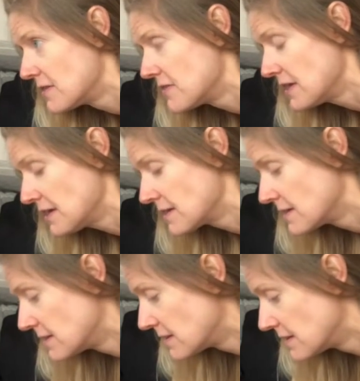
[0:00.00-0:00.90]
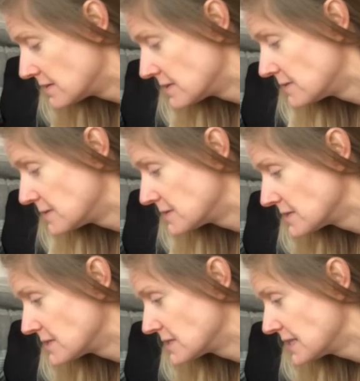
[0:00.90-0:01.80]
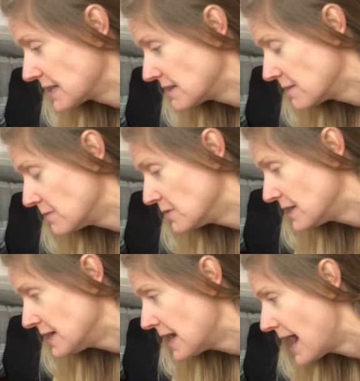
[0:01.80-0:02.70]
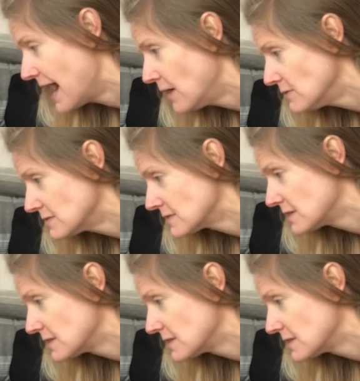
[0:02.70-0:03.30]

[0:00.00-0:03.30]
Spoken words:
Think sticking the booty out